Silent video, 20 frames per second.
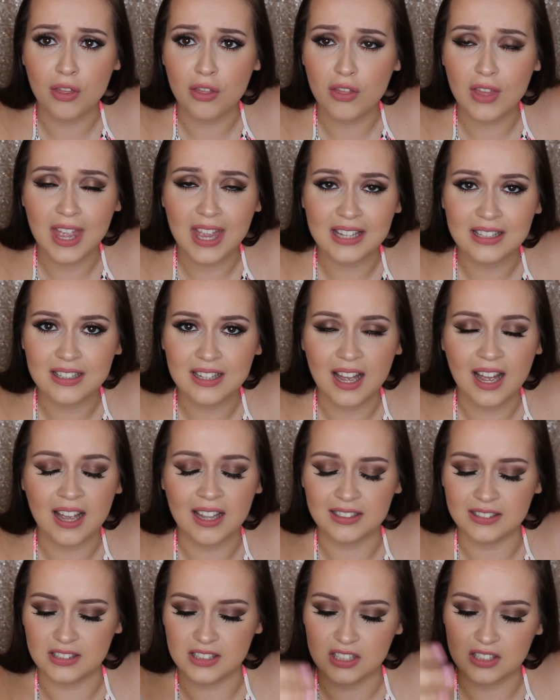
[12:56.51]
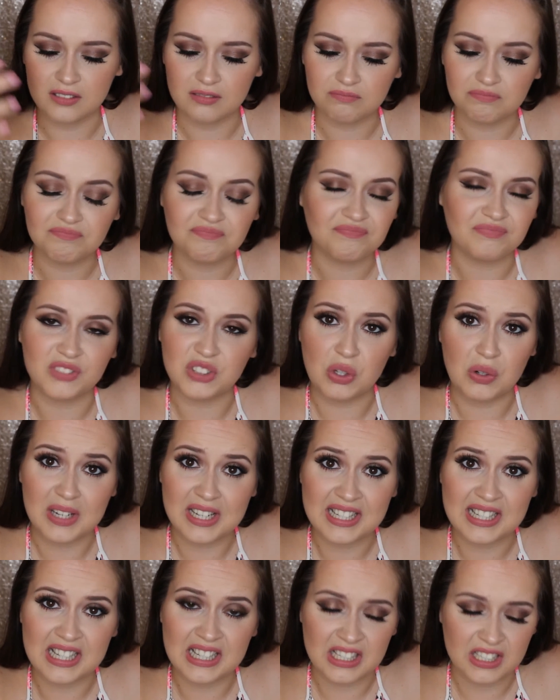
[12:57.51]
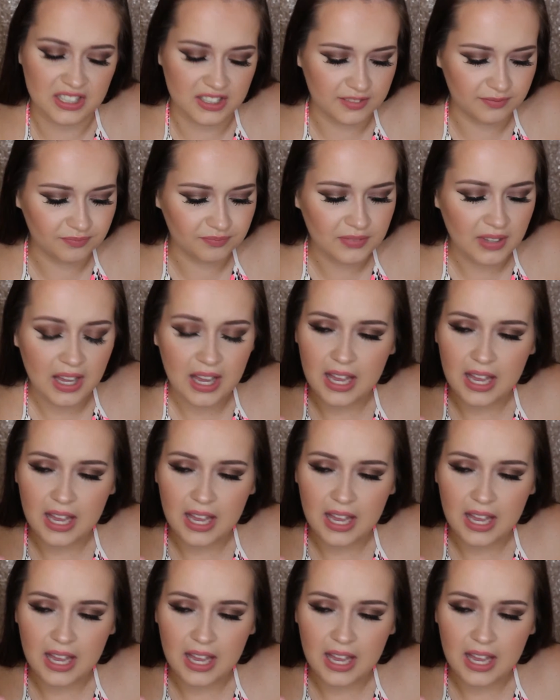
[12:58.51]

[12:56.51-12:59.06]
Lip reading: thin and non-existent.